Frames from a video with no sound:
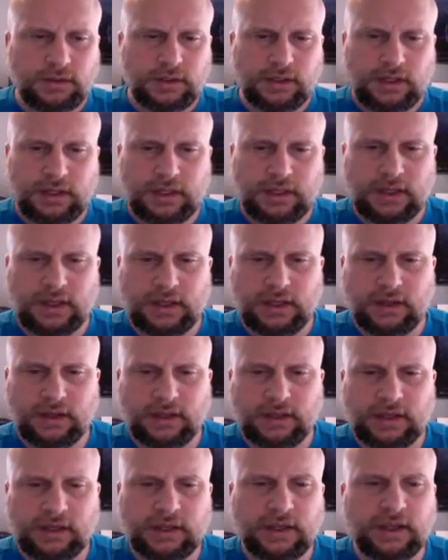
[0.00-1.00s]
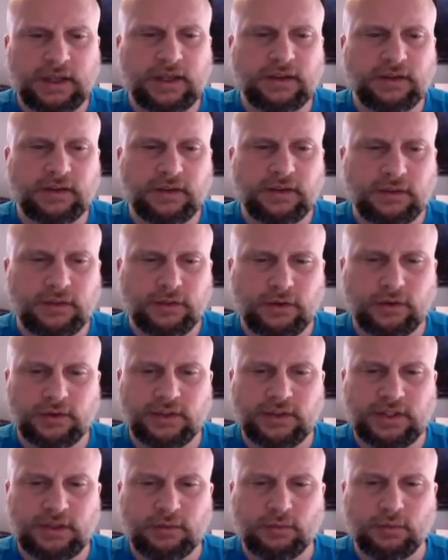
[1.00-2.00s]
And I get
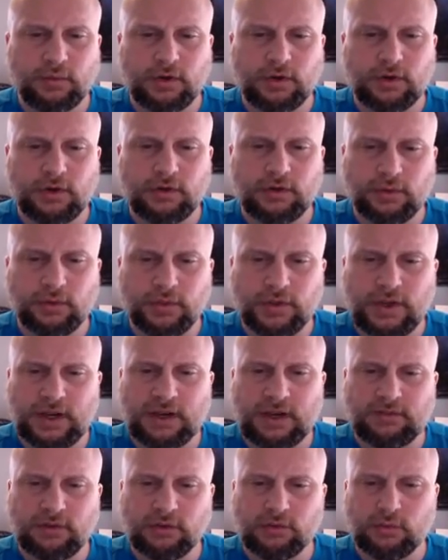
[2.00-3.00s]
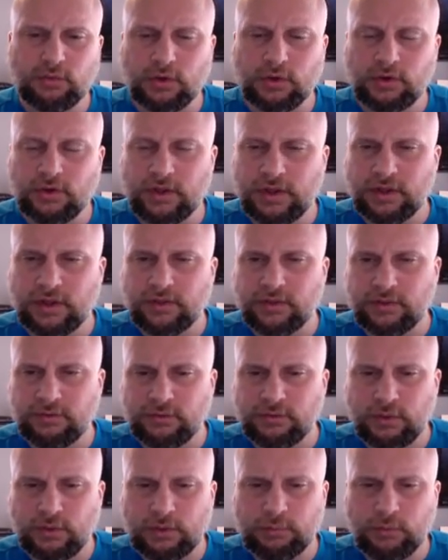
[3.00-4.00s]
13 words with an average word length of
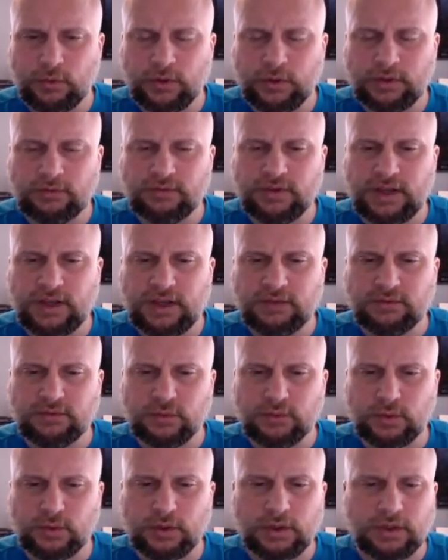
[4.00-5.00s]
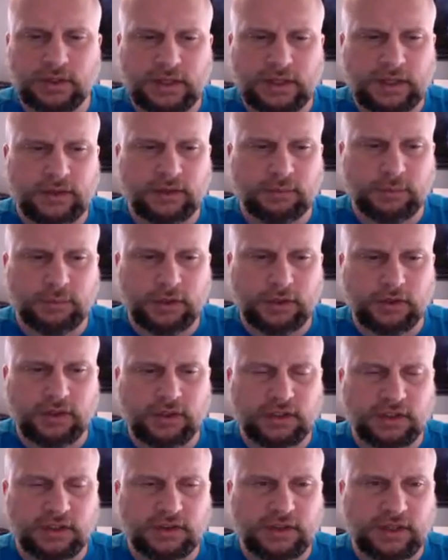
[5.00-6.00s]
3.54 and the
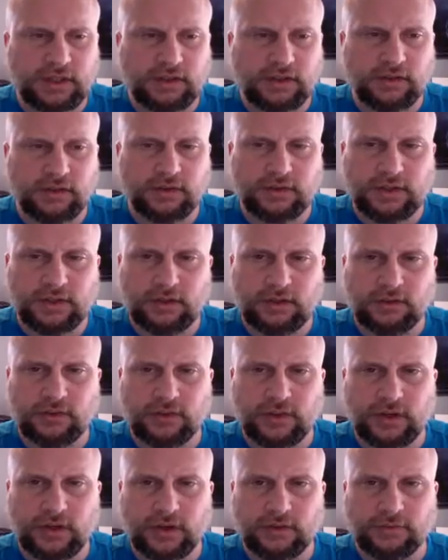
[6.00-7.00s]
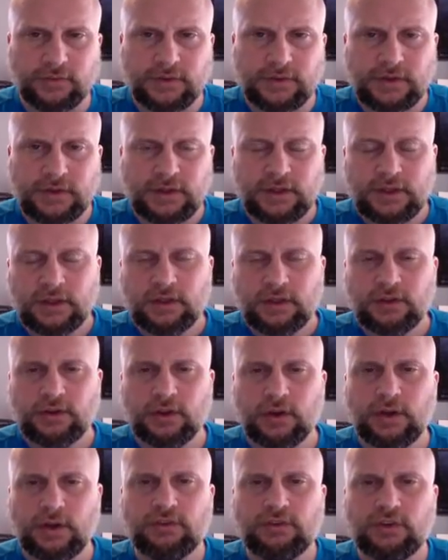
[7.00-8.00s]
period at the end of the sentence there.
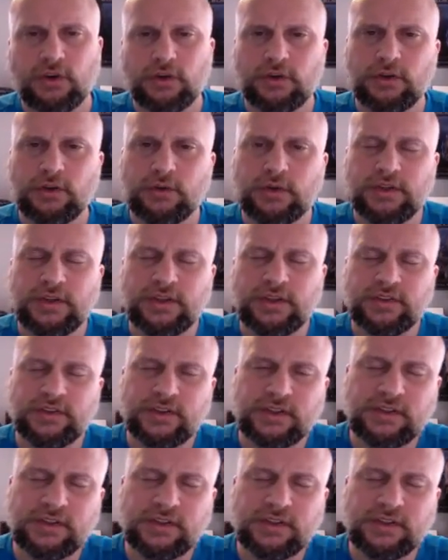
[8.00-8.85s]
So I've shown you in this